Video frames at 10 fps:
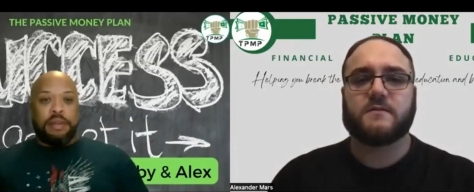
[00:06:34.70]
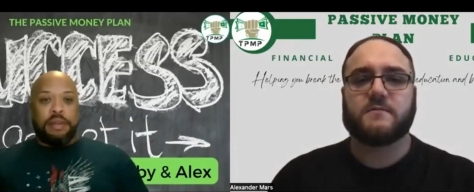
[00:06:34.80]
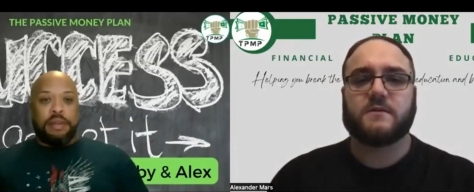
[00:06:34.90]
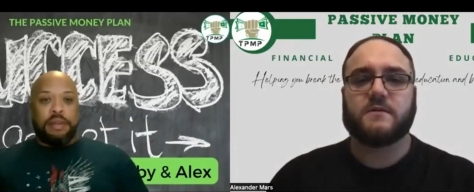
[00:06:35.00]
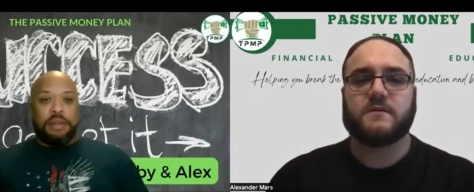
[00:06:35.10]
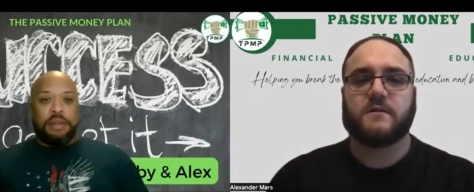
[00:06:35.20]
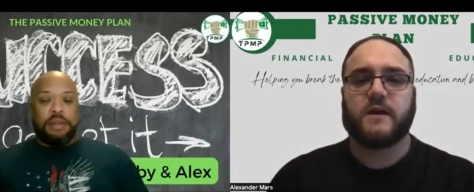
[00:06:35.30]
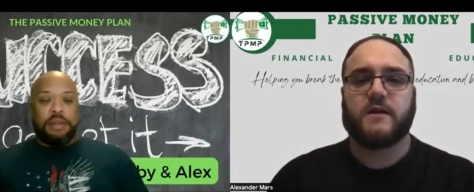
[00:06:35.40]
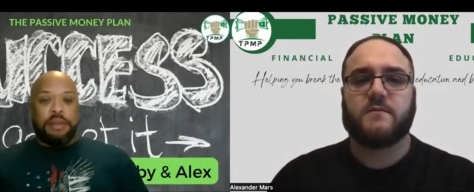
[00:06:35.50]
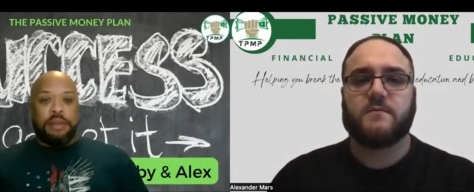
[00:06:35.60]
Speaker 1: something or
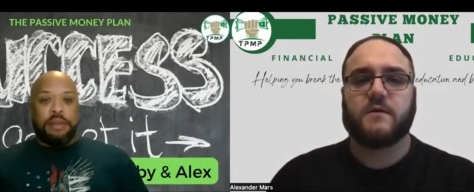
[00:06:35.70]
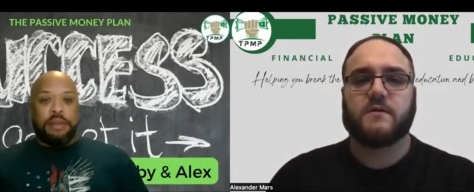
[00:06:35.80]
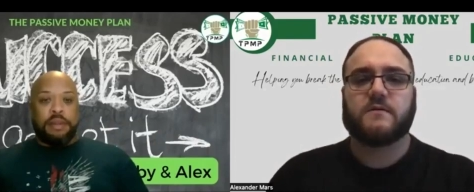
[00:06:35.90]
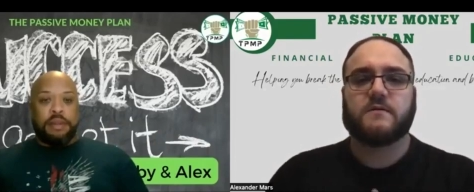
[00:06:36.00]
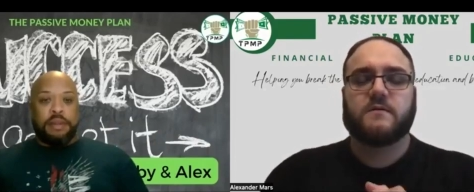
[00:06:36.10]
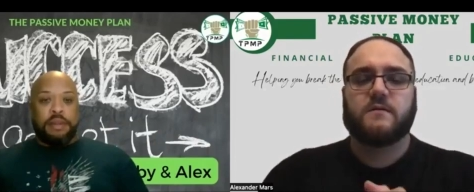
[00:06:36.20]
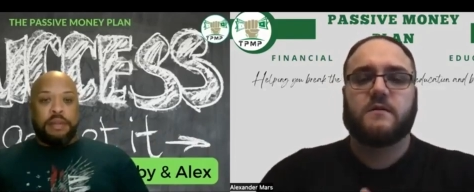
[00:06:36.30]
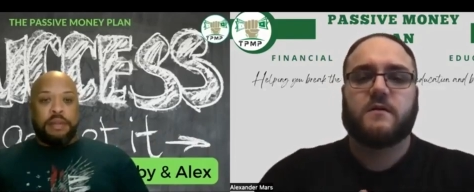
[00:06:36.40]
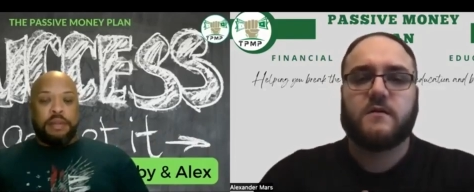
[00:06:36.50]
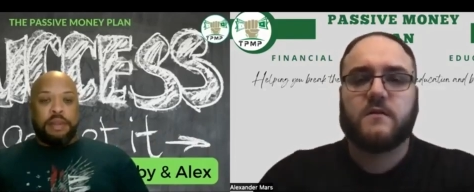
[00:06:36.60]
80 bucks
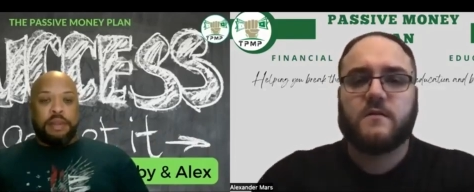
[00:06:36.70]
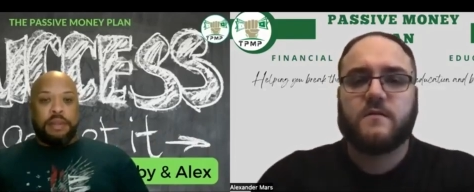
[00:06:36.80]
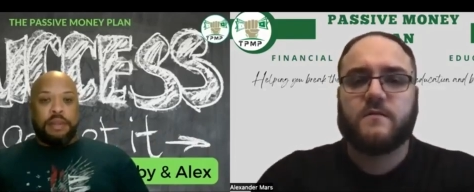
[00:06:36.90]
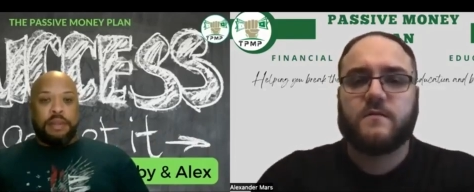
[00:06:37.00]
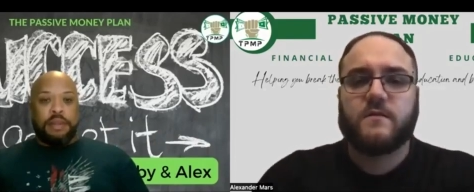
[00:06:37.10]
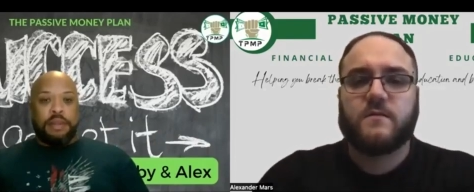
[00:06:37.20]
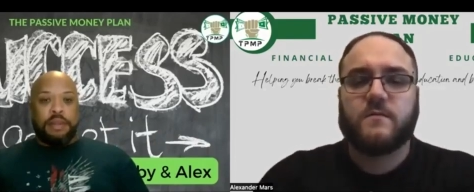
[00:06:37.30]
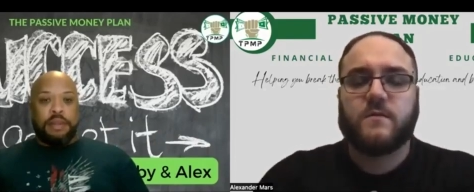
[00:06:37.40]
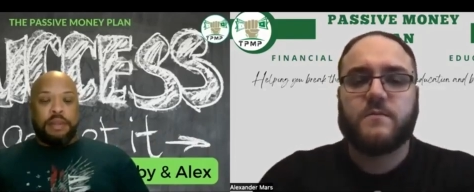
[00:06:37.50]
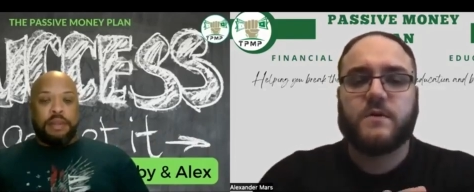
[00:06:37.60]
for
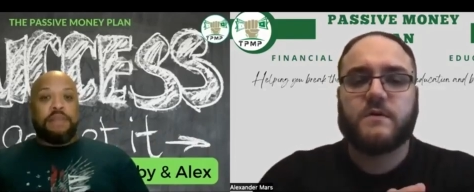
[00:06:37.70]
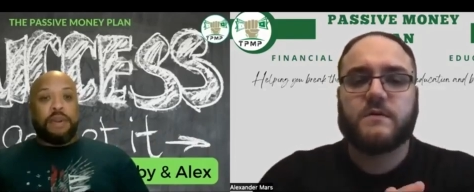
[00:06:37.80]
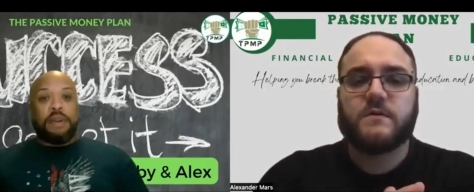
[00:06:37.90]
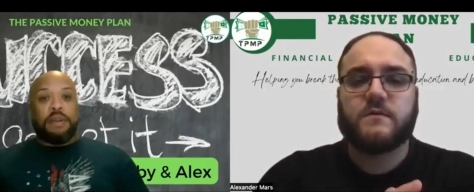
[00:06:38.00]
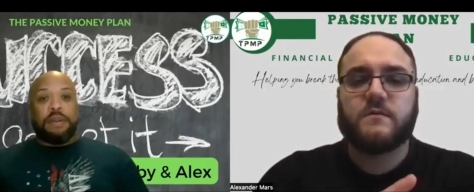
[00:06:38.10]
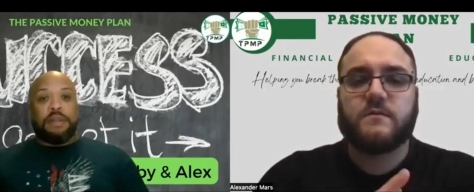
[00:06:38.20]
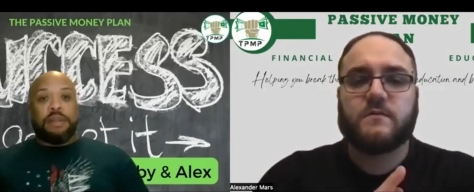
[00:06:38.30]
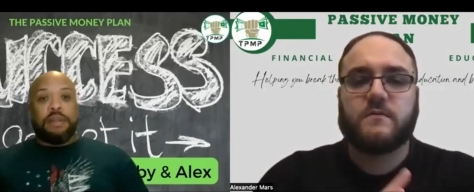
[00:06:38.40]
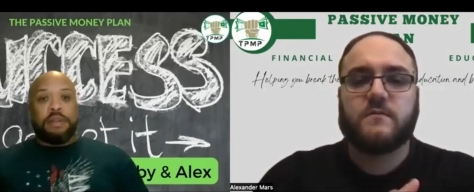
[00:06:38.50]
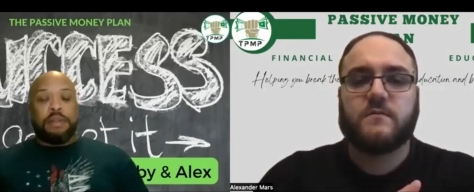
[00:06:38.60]
one person for,
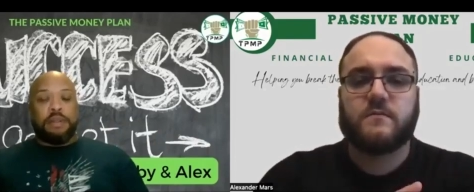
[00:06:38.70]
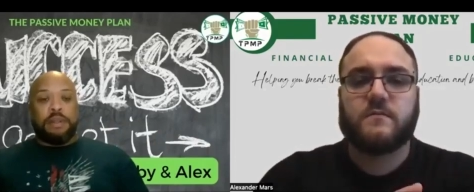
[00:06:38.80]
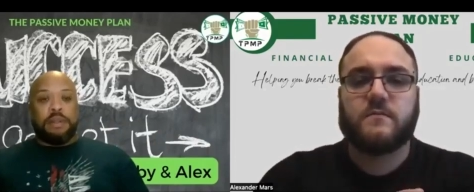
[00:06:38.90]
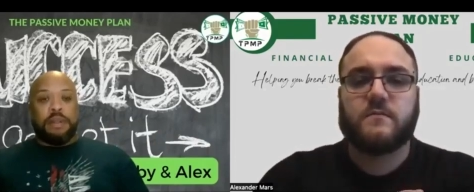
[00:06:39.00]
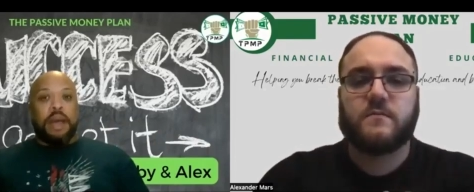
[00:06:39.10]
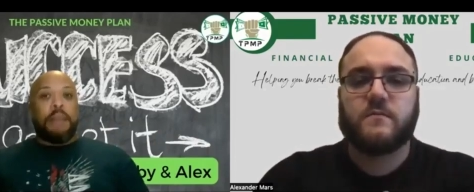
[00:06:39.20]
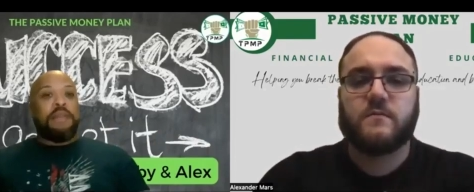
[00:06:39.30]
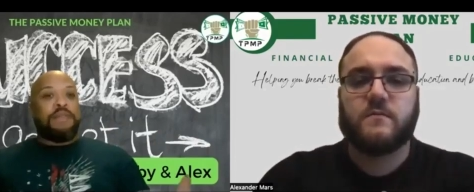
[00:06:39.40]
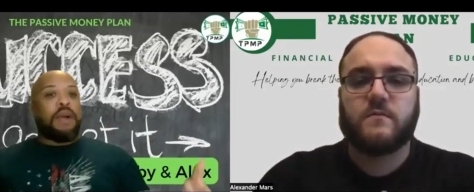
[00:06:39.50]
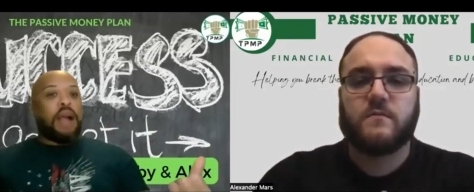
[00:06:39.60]
Speaker 2: i
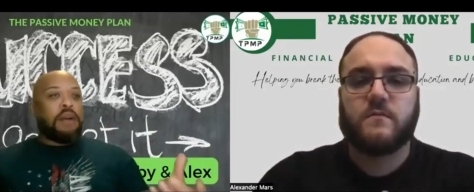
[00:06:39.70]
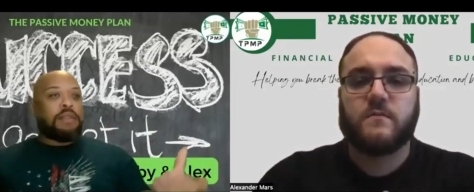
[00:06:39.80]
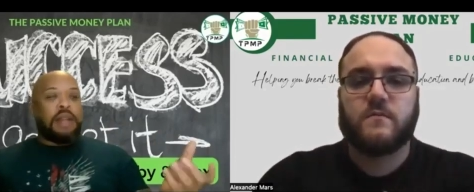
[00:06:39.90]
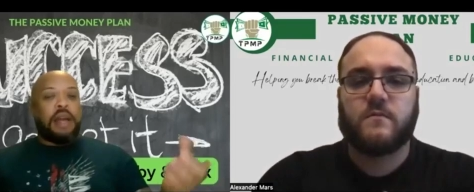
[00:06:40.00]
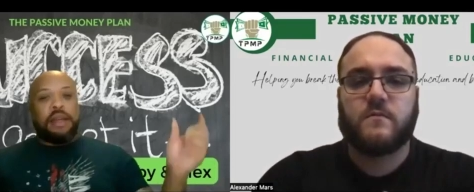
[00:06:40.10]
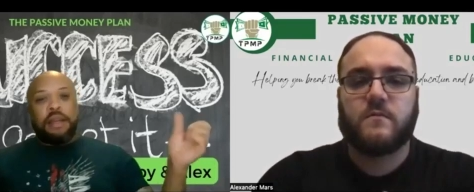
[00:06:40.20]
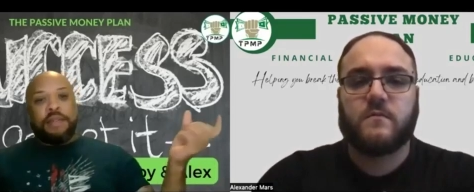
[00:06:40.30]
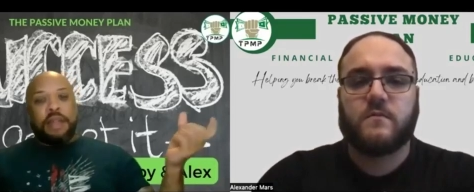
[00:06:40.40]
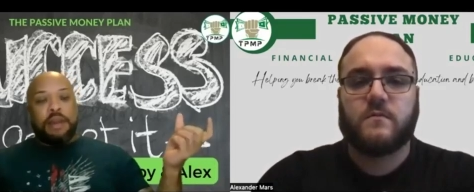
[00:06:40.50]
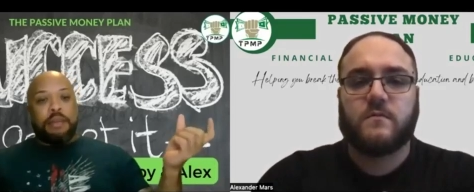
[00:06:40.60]
mean for a house not if
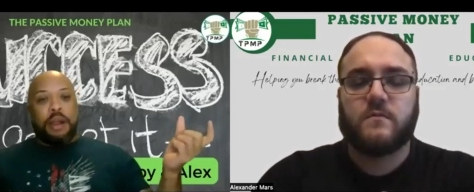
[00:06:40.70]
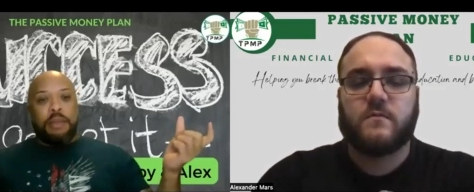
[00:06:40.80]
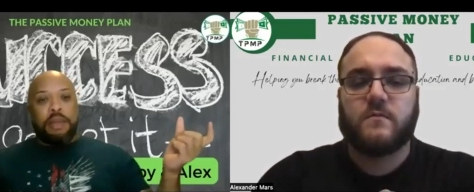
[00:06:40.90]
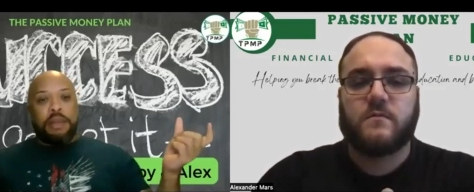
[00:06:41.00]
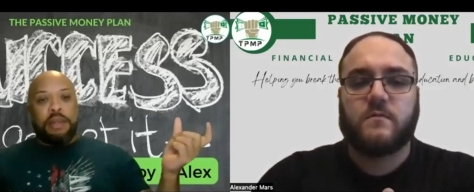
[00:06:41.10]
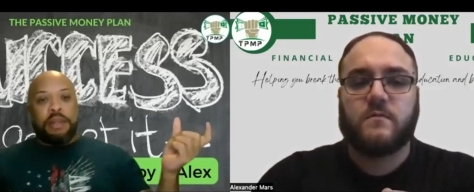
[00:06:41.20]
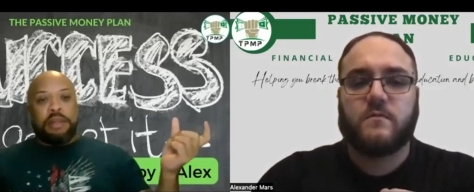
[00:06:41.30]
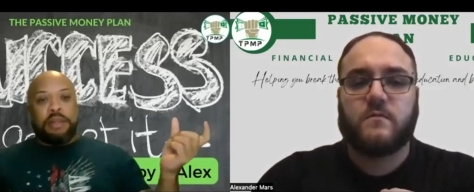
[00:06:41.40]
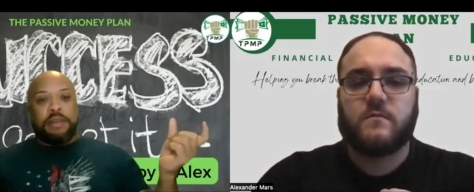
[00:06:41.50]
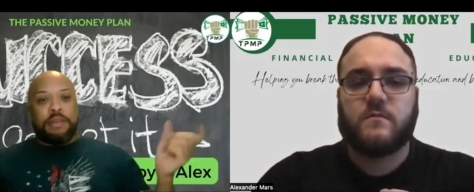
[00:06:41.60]
they're in an apartment that's
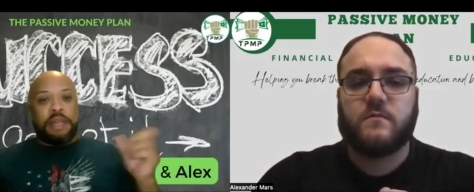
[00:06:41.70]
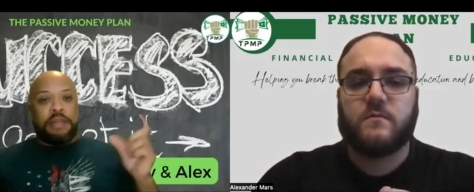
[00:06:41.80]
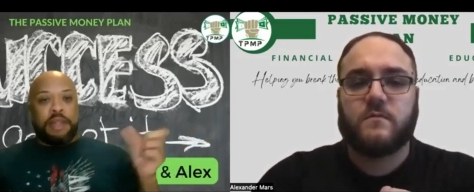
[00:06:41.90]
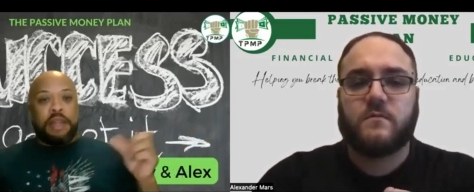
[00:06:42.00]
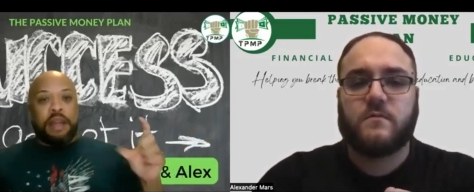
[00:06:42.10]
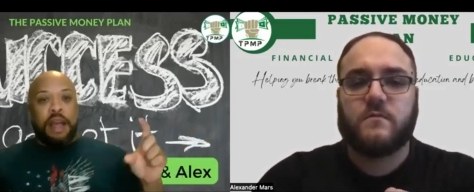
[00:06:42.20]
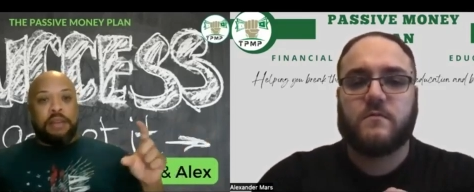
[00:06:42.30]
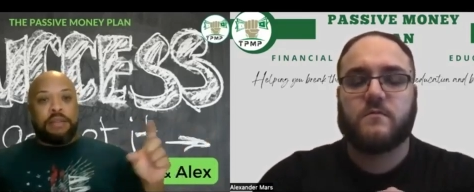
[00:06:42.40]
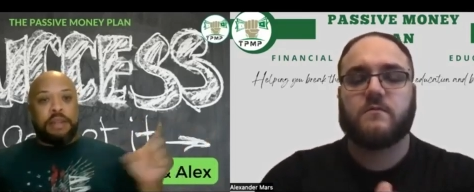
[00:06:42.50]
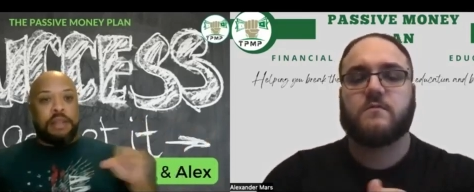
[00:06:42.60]
different but if they're in a
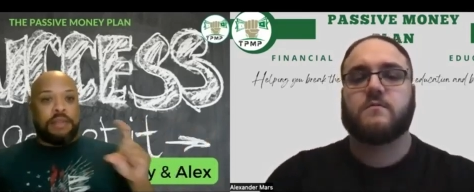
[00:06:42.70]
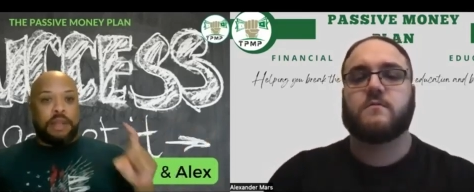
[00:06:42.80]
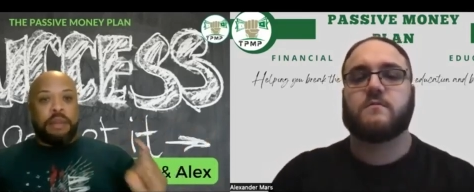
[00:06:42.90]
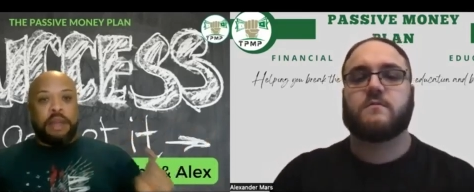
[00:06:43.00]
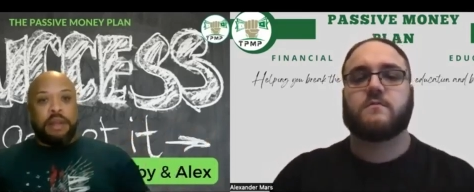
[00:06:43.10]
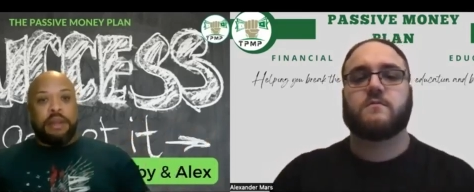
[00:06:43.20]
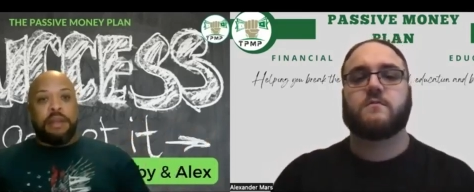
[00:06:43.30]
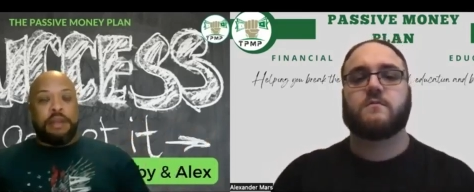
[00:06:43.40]
house that's what they pay